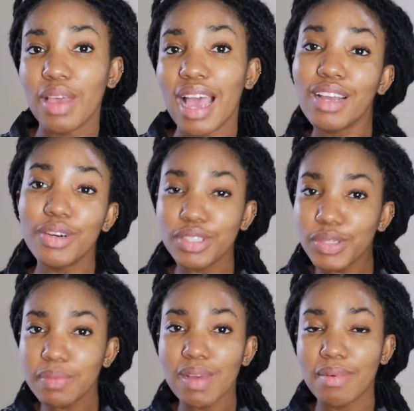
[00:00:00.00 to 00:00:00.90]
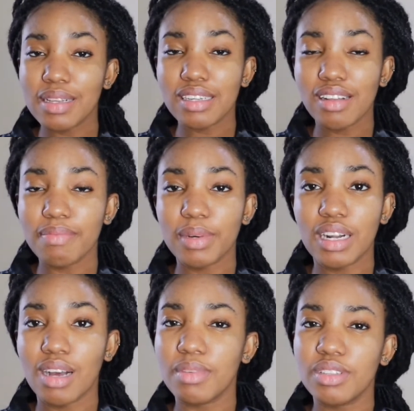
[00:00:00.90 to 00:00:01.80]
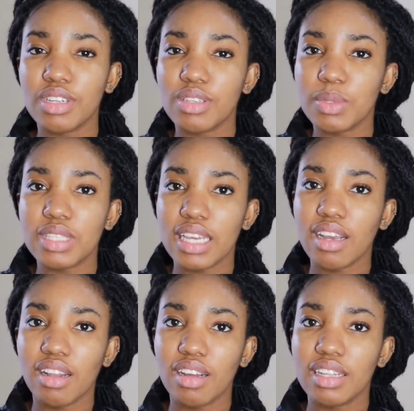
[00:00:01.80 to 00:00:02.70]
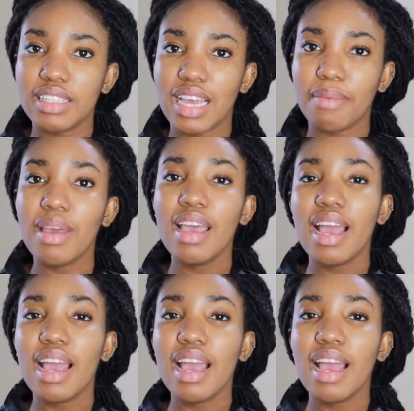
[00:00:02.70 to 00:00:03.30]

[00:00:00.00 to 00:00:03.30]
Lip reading: I could do it by myself, but it just would take a longer time.